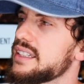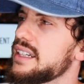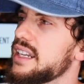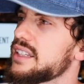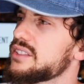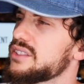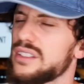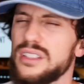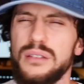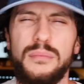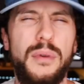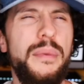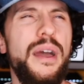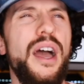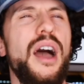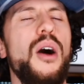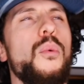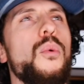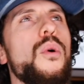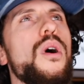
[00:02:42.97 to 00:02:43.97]
And then I start thinking,
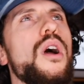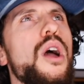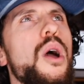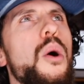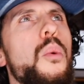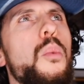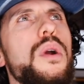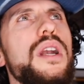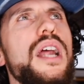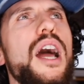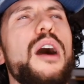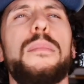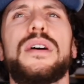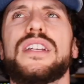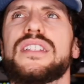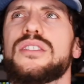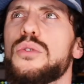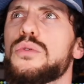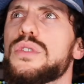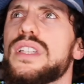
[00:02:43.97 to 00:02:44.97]
man, I wonder how
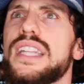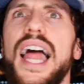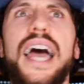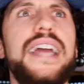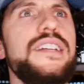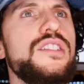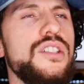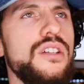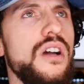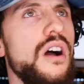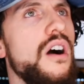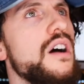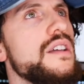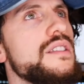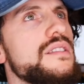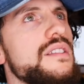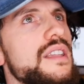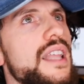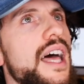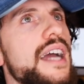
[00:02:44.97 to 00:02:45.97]
much those lights
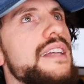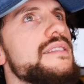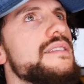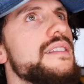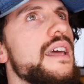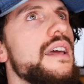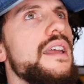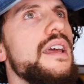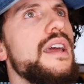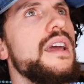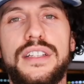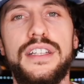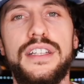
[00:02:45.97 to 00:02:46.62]
cost, the lights that,